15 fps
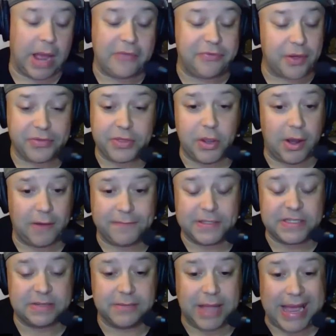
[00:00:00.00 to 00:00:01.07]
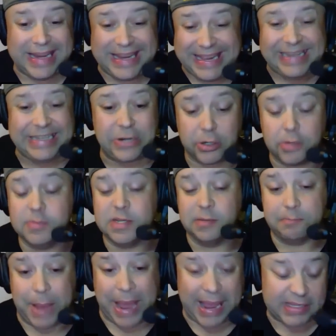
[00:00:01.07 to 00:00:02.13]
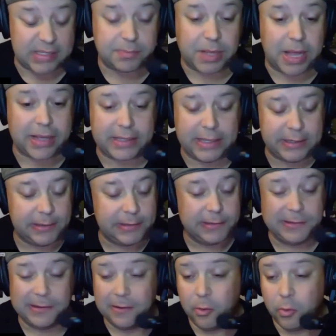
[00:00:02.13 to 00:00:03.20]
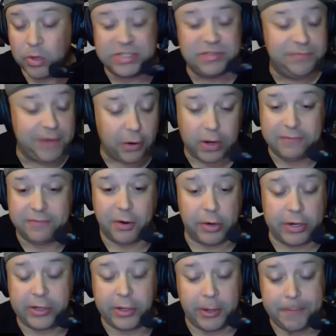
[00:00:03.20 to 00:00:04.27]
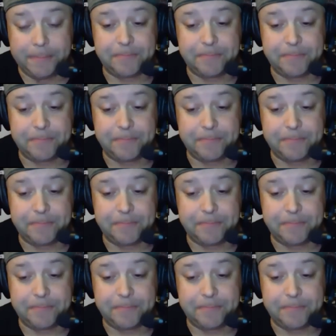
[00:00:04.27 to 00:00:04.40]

I thought the offensive line in terms of pass blocking was very, very good.